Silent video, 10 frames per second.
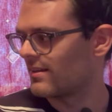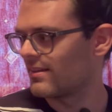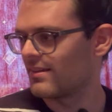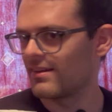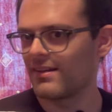
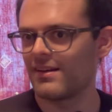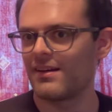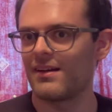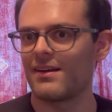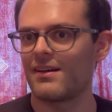
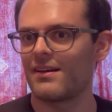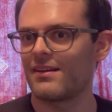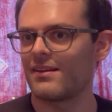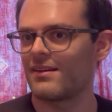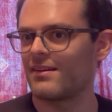
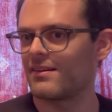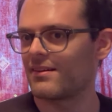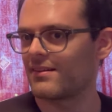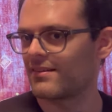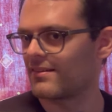
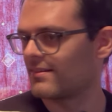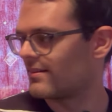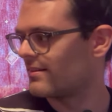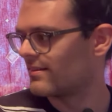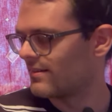
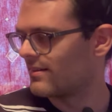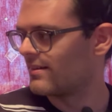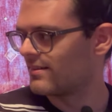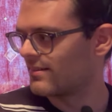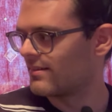No words are spoken by the person on screen.